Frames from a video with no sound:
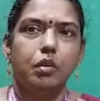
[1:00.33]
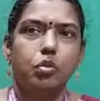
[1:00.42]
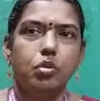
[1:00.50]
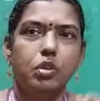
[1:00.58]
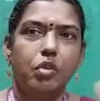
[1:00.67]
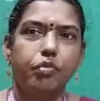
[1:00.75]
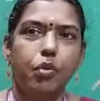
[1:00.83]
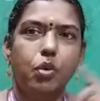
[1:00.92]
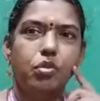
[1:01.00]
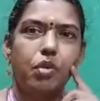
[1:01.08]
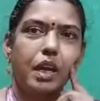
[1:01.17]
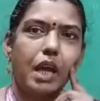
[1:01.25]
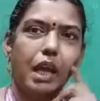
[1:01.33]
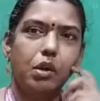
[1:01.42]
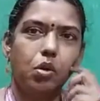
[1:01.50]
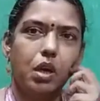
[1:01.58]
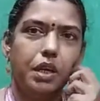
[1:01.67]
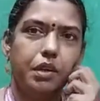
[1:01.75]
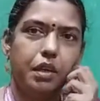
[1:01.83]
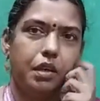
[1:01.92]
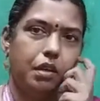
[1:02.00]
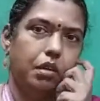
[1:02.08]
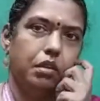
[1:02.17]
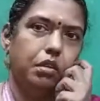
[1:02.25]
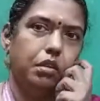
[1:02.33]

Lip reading: So the force we have calculated.